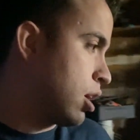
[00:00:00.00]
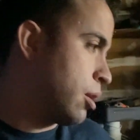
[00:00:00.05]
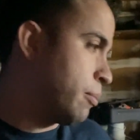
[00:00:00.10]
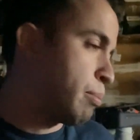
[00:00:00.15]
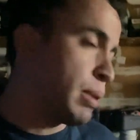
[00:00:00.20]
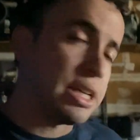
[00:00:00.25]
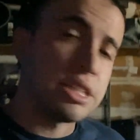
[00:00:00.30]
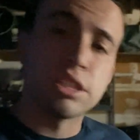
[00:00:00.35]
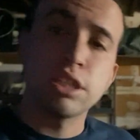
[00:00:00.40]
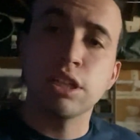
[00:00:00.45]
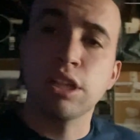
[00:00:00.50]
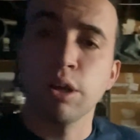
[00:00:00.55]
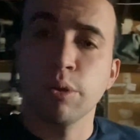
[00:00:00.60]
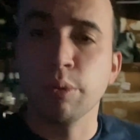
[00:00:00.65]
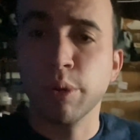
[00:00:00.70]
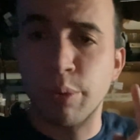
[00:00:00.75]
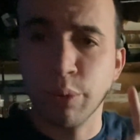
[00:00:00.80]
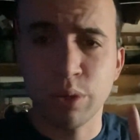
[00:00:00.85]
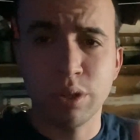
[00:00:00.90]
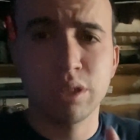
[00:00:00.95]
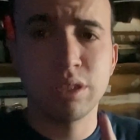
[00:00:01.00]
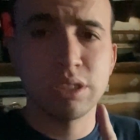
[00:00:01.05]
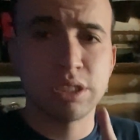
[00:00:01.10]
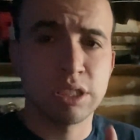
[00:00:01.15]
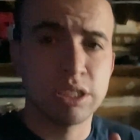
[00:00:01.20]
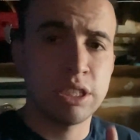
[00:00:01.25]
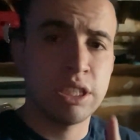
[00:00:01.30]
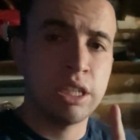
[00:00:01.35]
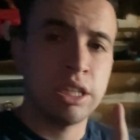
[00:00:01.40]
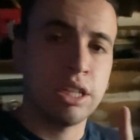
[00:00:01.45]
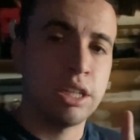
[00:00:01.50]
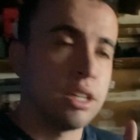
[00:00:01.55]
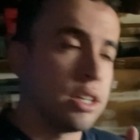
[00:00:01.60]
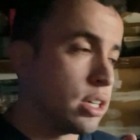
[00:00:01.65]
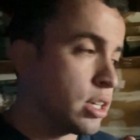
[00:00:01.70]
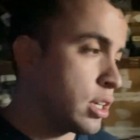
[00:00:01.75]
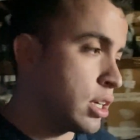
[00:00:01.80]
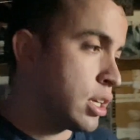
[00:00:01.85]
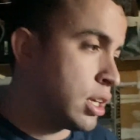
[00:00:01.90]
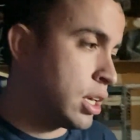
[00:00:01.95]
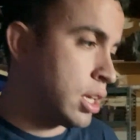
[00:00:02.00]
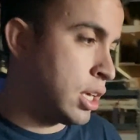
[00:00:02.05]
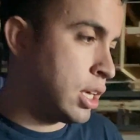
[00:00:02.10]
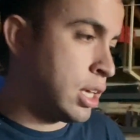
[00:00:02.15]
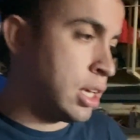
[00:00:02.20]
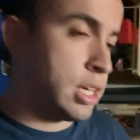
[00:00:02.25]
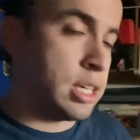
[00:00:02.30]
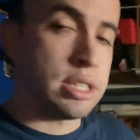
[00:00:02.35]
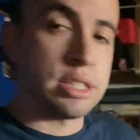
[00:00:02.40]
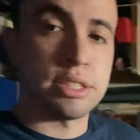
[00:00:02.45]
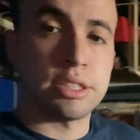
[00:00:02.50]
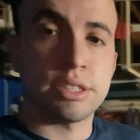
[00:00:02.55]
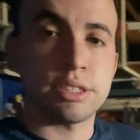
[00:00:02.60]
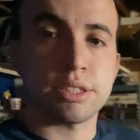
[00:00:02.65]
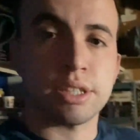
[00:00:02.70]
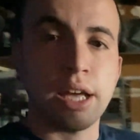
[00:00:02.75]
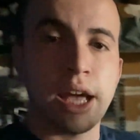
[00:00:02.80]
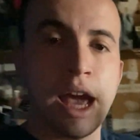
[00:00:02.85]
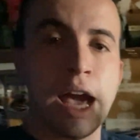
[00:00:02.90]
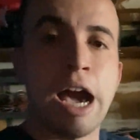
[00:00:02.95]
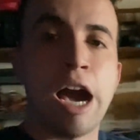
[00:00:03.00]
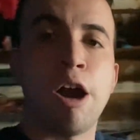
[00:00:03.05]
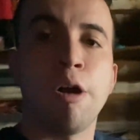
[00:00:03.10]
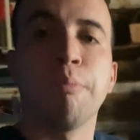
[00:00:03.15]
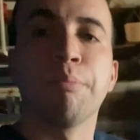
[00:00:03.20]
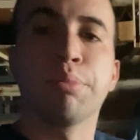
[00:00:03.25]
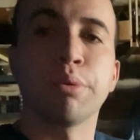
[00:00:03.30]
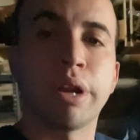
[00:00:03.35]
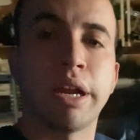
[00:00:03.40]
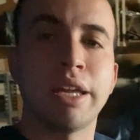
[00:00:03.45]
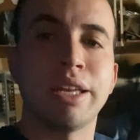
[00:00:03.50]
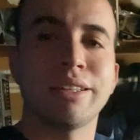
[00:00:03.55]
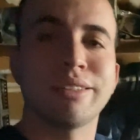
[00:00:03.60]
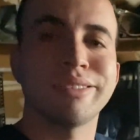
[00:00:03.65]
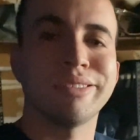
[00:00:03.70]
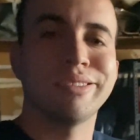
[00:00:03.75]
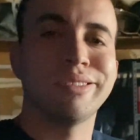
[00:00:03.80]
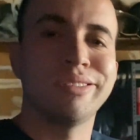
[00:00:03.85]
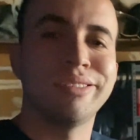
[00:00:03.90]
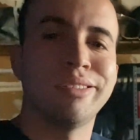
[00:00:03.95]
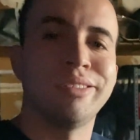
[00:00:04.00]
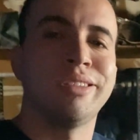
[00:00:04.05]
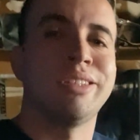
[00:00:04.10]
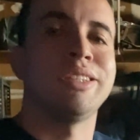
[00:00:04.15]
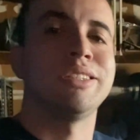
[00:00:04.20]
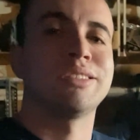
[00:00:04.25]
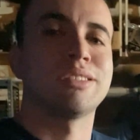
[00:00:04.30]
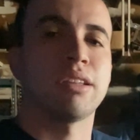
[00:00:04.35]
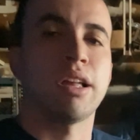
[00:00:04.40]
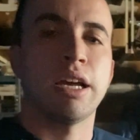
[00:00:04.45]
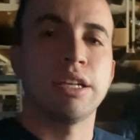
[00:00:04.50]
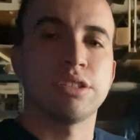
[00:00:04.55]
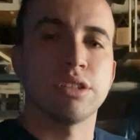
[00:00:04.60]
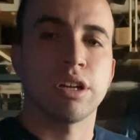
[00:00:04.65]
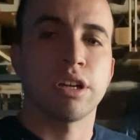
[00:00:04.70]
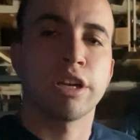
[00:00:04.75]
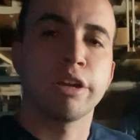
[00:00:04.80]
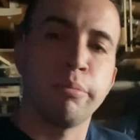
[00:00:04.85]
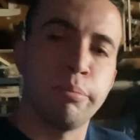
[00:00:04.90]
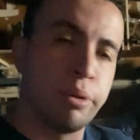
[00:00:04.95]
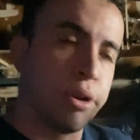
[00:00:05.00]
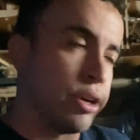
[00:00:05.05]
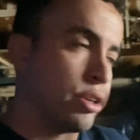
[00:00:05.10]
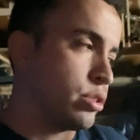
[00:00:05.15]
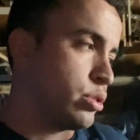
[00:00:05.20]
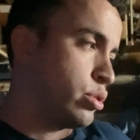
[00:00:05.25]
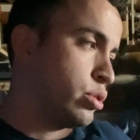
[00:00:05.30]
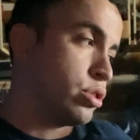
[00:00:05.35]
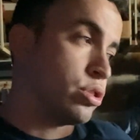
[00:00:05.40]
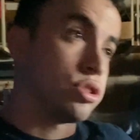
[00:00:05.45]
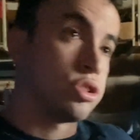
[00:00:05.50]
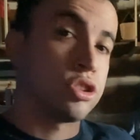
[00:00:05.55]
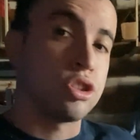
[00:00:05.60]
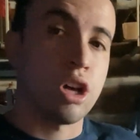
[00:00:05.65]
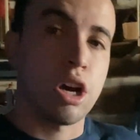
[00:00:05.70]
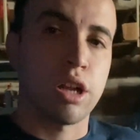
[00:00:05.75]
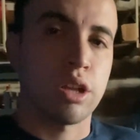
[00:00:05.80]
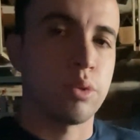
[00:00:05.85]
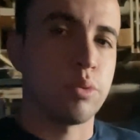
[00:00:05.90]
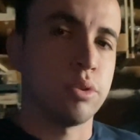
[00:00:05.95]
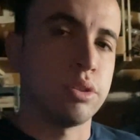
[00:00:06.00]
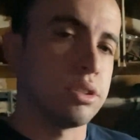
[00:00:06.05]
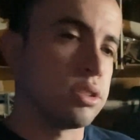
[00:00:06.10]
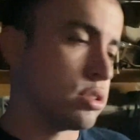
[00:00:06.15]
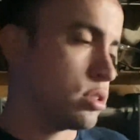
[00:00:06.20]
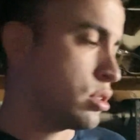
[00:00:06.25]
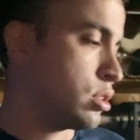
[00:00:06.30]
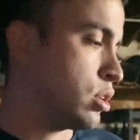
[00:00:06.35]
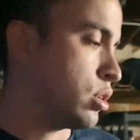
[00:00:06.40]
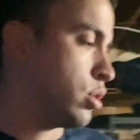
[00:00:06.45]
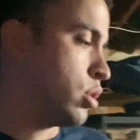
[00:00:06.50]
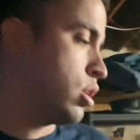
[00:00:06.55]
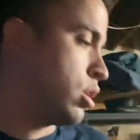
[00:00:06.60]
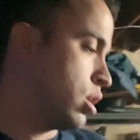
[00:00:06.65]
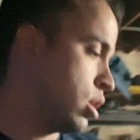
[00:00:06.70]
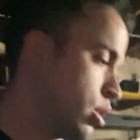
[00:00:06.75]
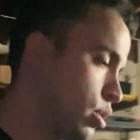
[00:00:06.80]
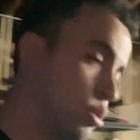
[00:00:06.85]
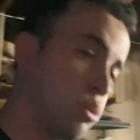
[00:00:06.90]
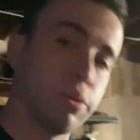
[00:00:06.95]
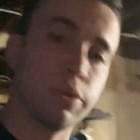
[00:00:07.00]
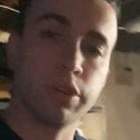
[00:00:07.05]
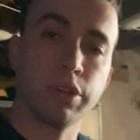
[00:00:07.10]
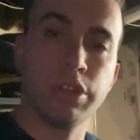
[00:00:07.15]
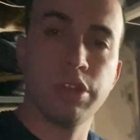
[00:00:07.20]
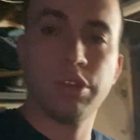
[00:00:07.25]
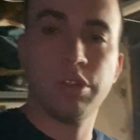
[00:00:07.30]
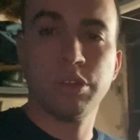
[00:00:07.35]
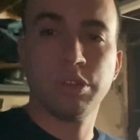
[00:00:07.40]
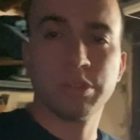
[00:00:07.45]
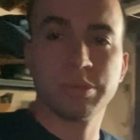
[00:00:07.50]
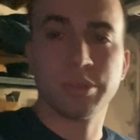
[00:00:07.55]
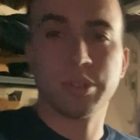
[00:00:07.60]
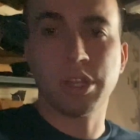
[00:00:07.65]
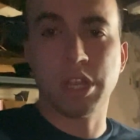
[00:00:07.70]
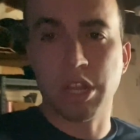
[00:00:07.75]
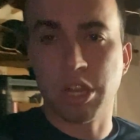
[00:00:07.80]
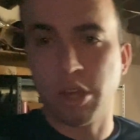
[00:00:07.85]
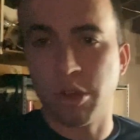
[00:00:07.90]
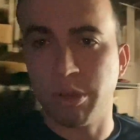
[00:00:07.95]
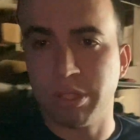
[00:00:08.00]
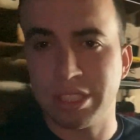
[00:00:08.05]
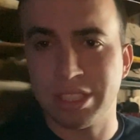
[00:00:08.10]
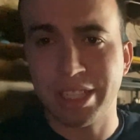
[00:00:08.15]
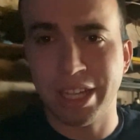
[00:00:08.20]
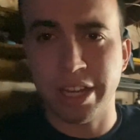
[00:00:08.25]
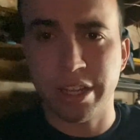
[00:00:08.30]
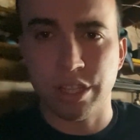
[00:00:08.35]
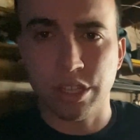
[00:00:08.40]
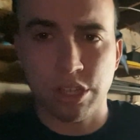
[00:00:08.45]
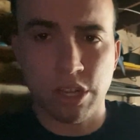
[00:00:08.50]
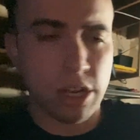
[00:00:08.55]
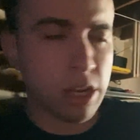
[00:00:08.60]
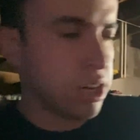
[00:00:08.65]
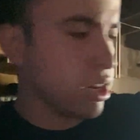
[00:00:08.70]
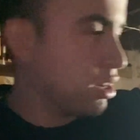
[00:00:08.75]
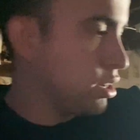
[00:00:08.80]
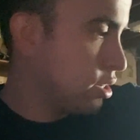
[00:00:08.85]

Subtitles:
Basically what we're gonna see is how bright these lights are compared to the stock ones. So what we're gonna do is we're gonna go inside of the car.